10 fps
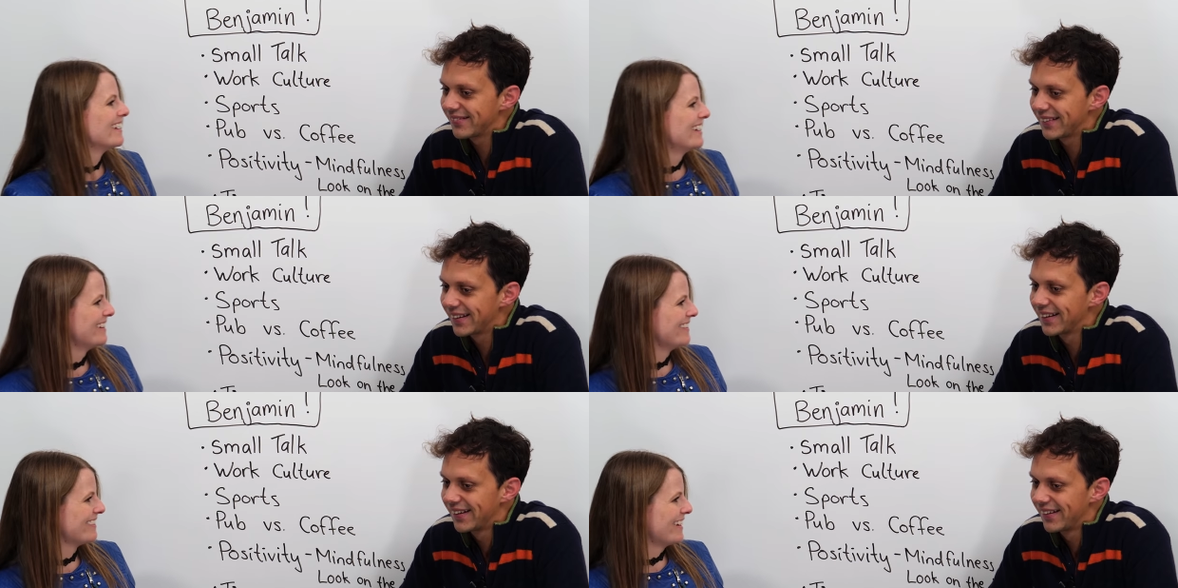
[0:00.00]

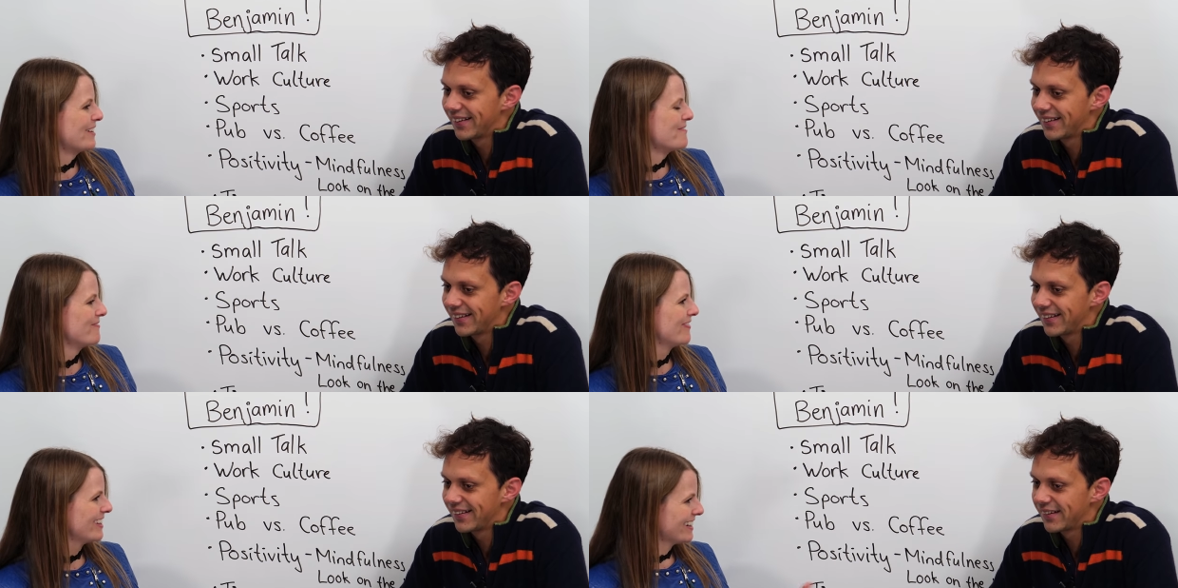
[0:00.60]
Speaker 1: is...
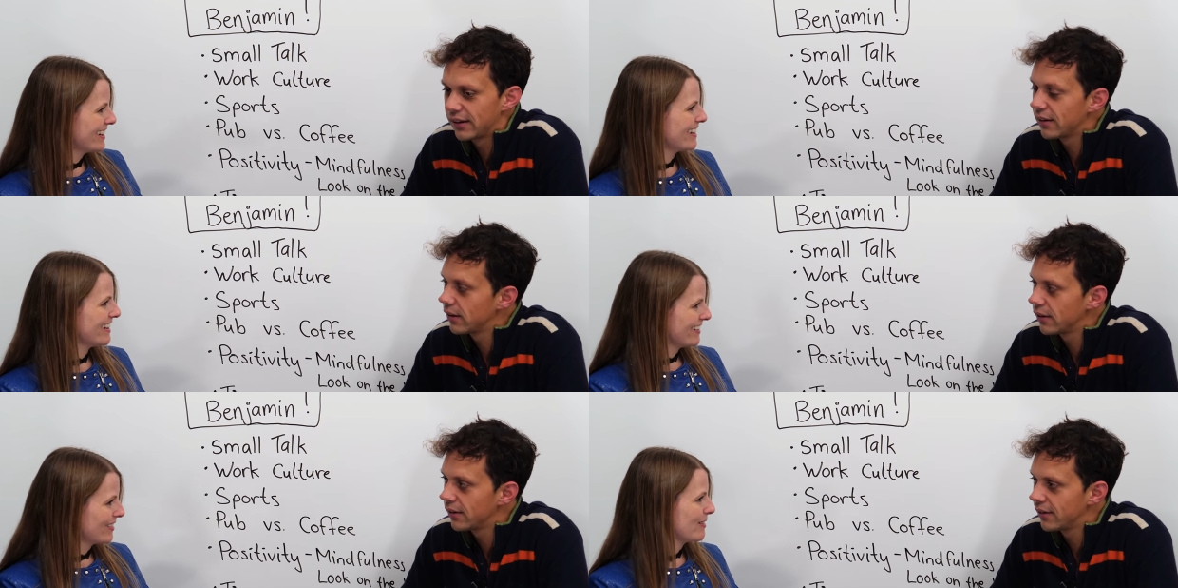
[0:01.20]
Um,
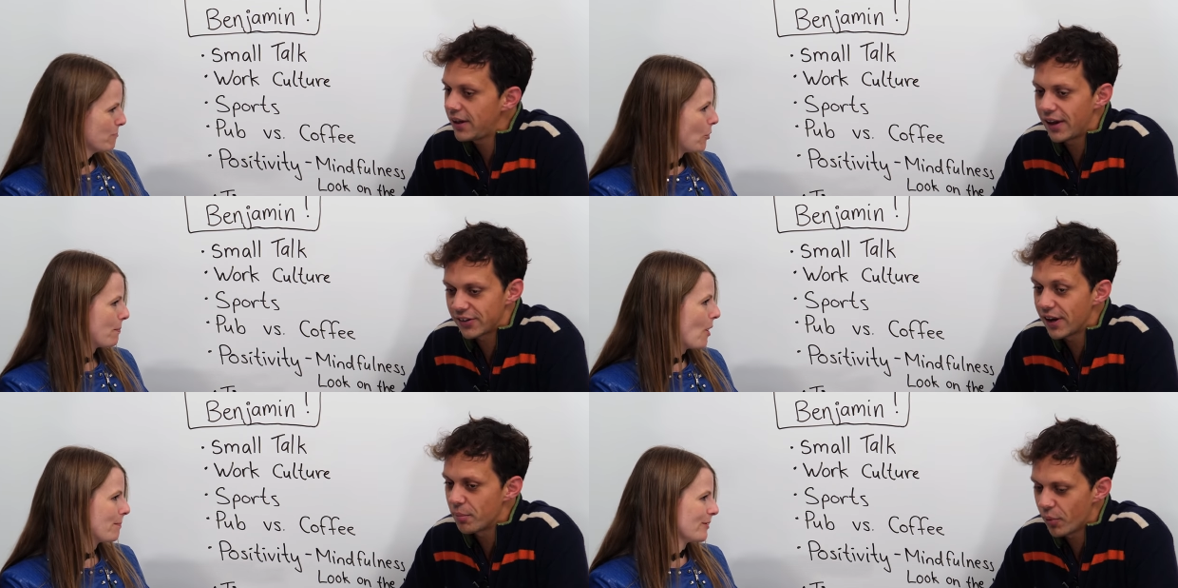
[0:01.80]
yeah,
Speaker 2: football. It's
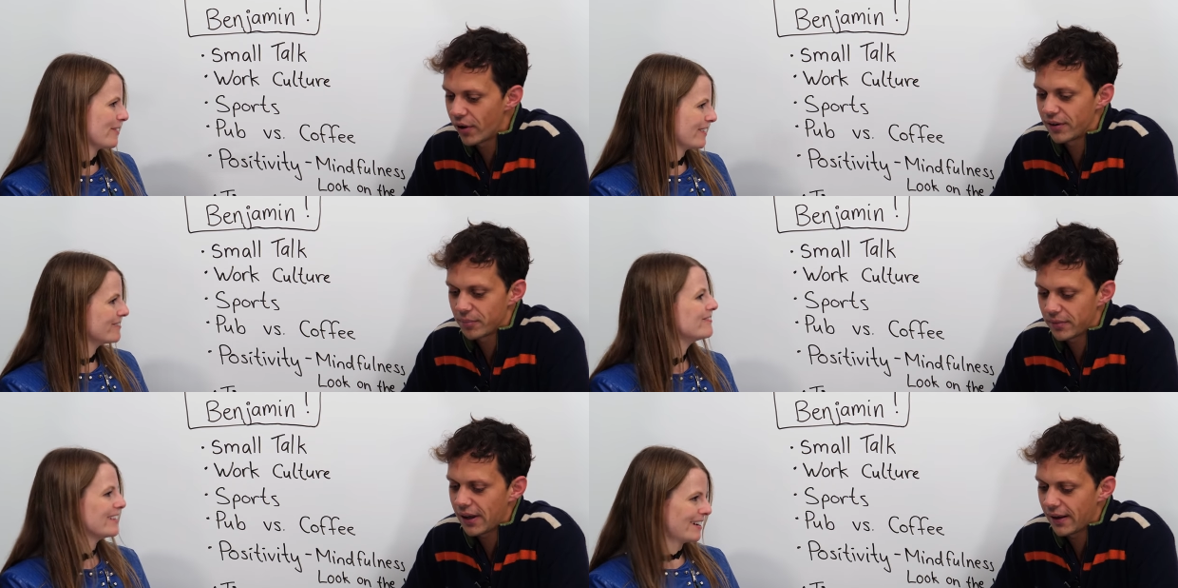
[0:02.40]
number one.
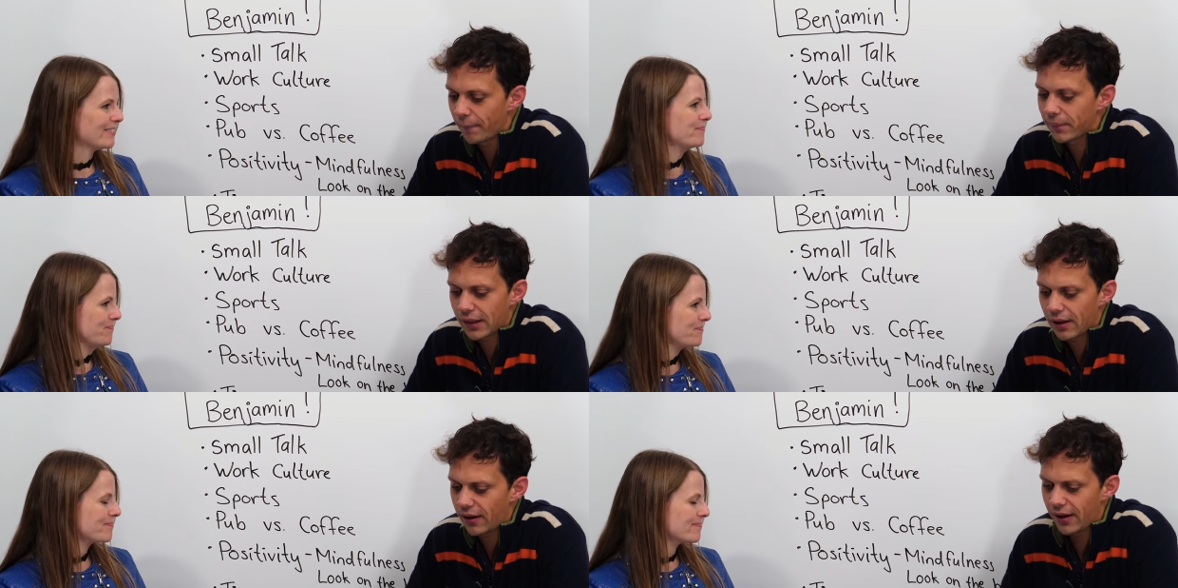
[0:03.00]
Yeah.
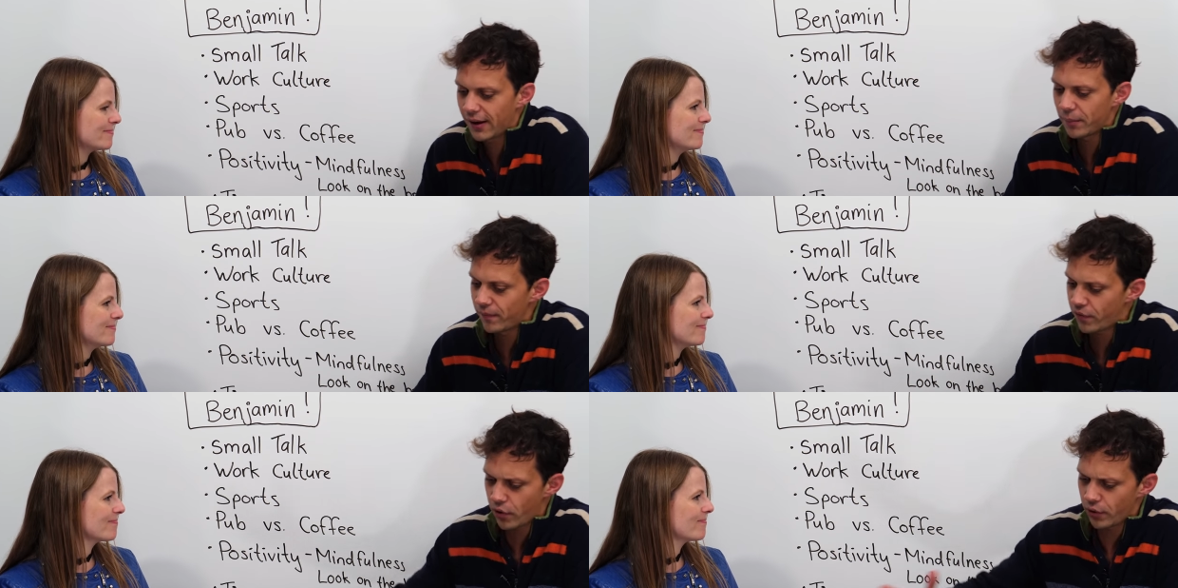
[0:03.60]
Um,
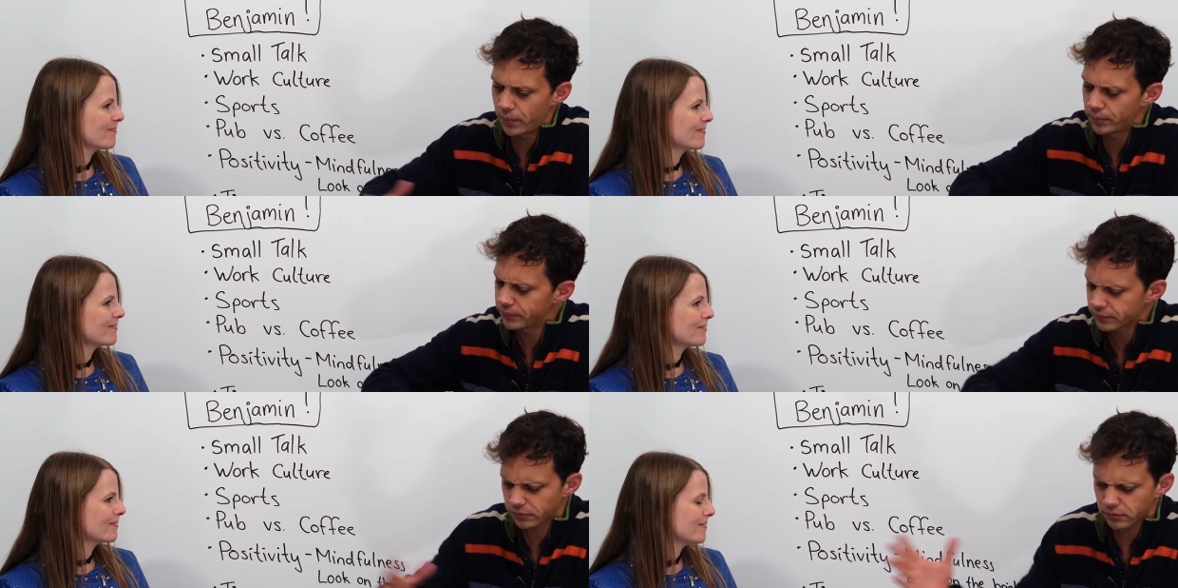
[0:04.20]
from
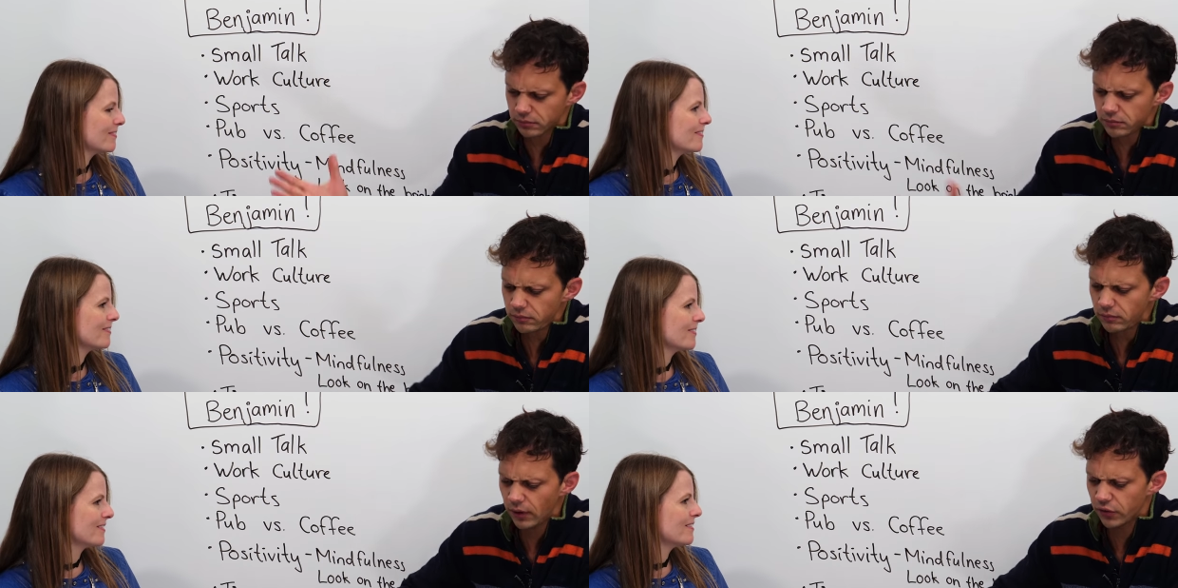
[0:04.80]

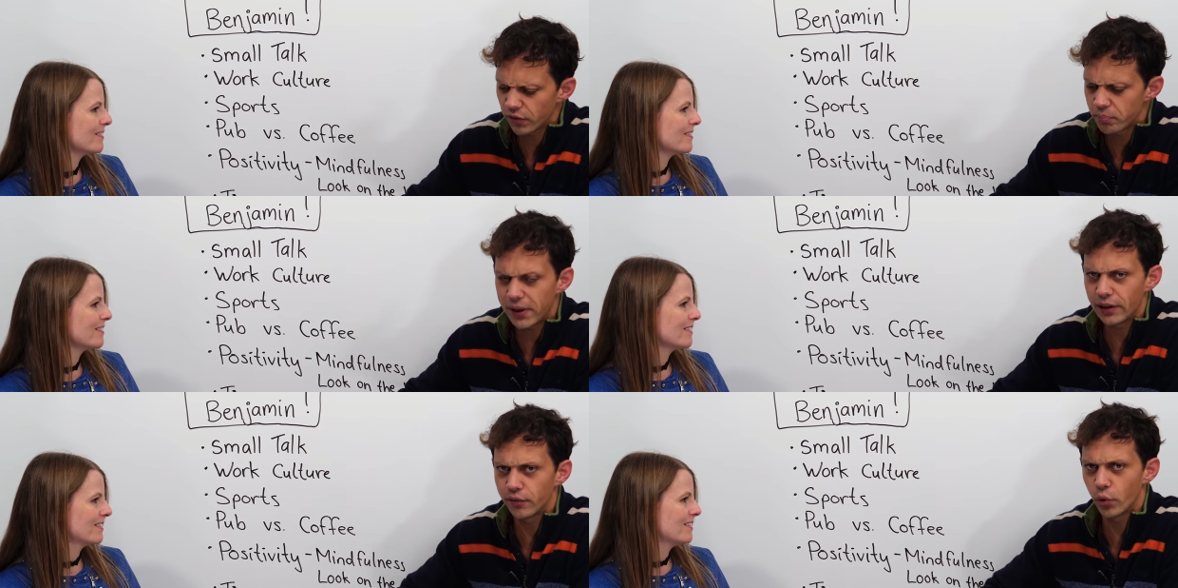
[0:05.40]
sort of
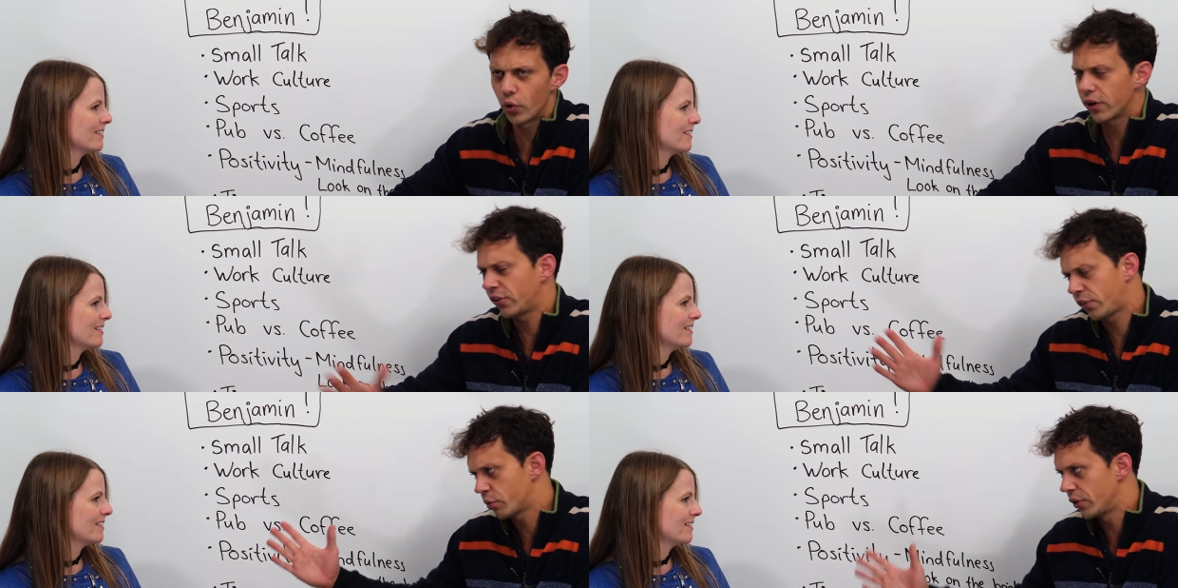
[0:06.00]
middle of
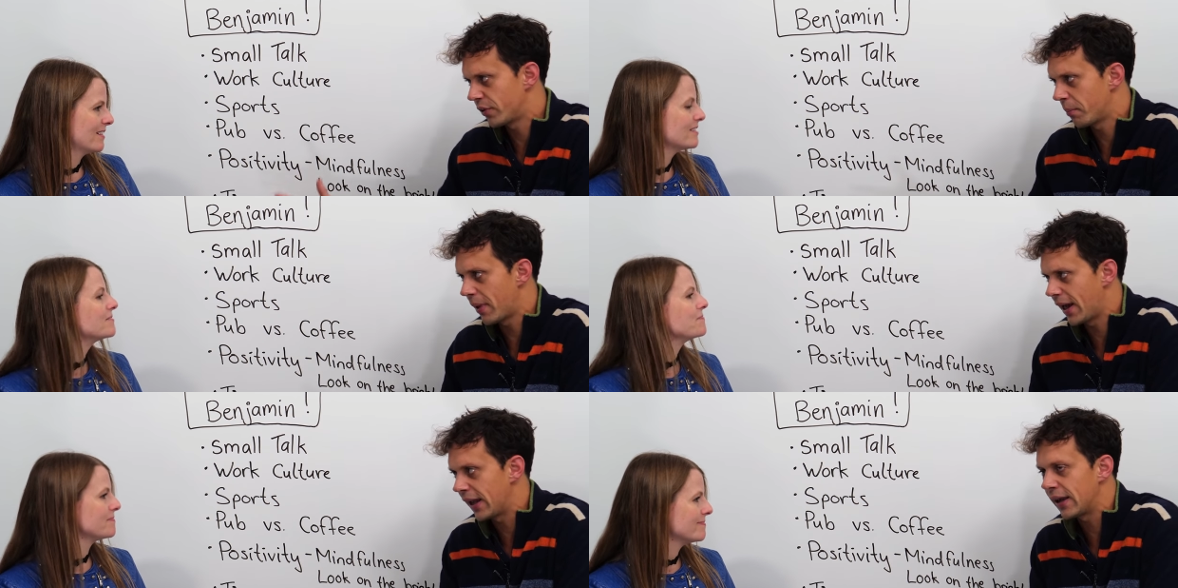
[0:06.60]
August through to
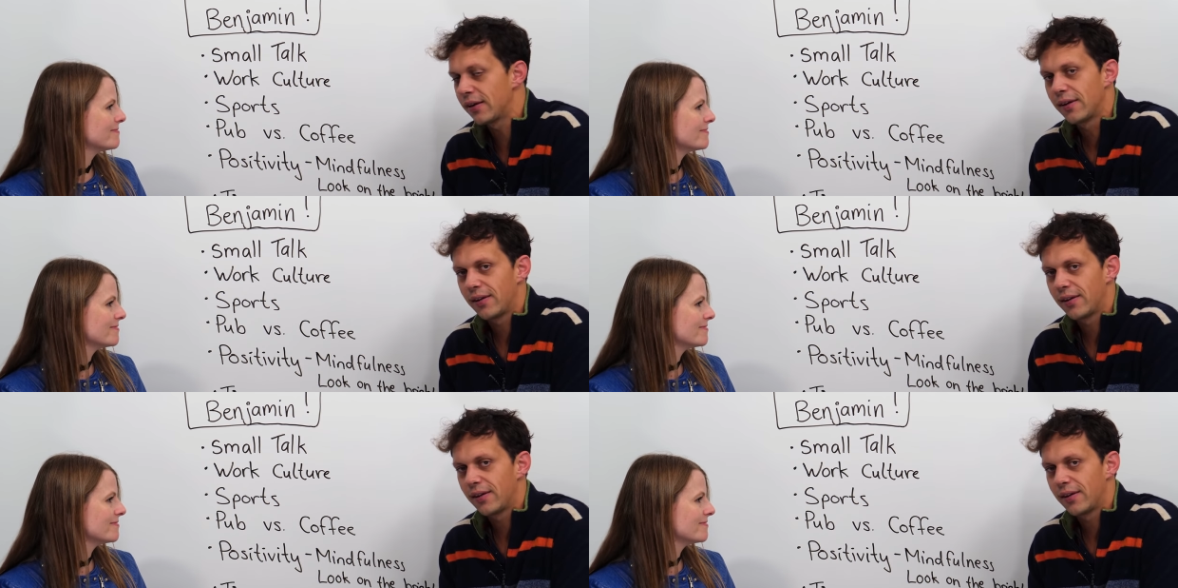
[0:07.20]
May,